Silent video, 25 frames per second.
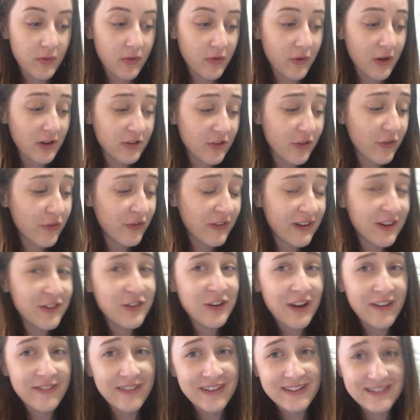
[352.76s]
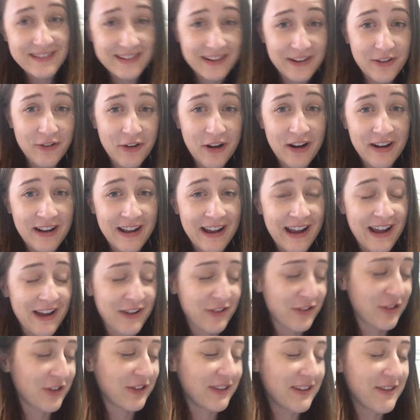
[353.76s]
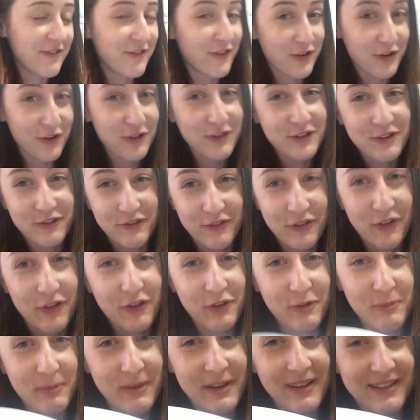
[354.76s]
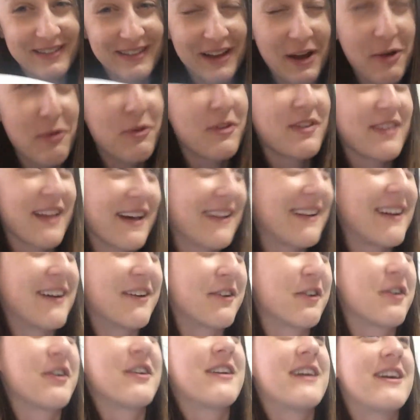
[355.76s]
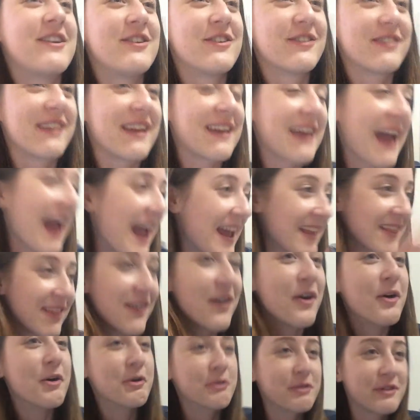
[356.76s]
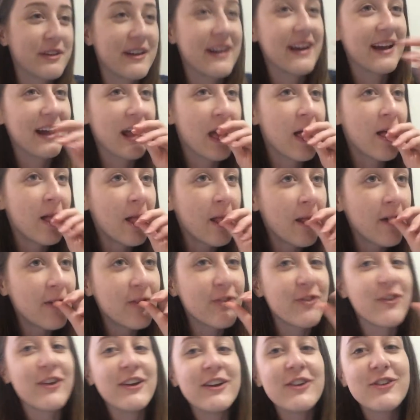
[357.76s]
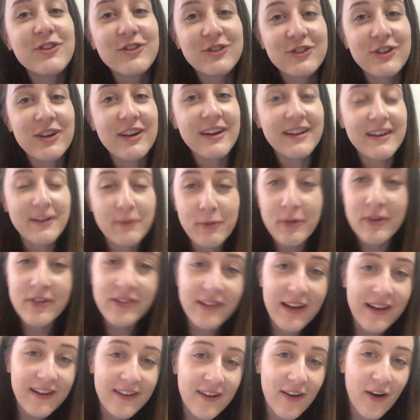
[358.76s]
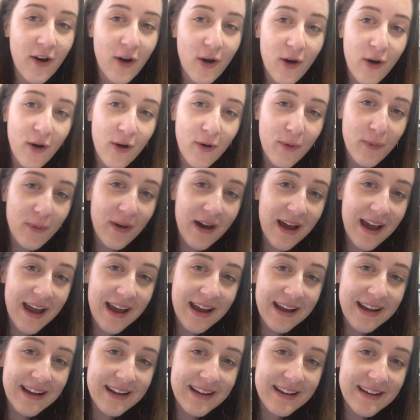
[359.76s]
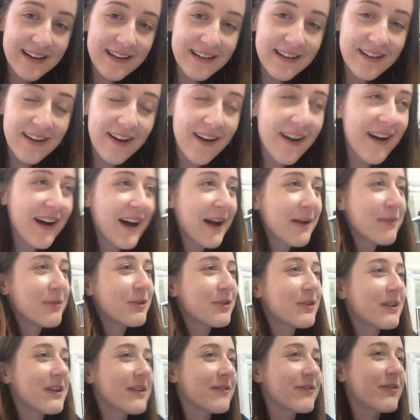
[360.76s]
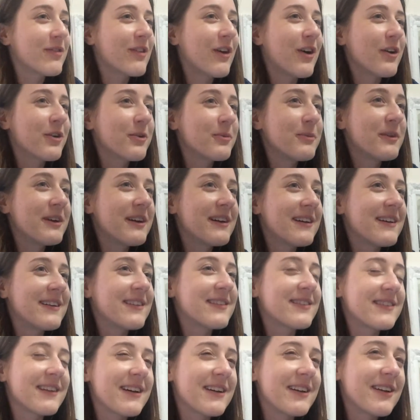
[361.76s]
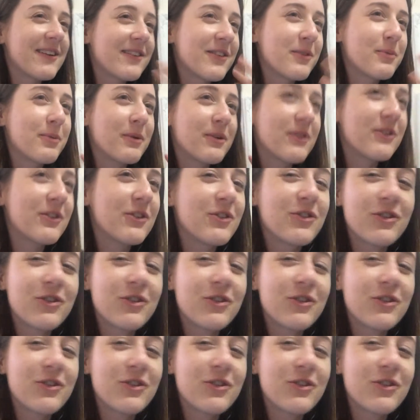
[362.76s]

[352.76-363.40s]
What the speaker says: So I just finished having dinner and I actually forgot to vlog it because I was that hungry. I just like ate the whole thing, finished it, and was like, oh wait, I'm doing Vlogmas. Aren't I supposed to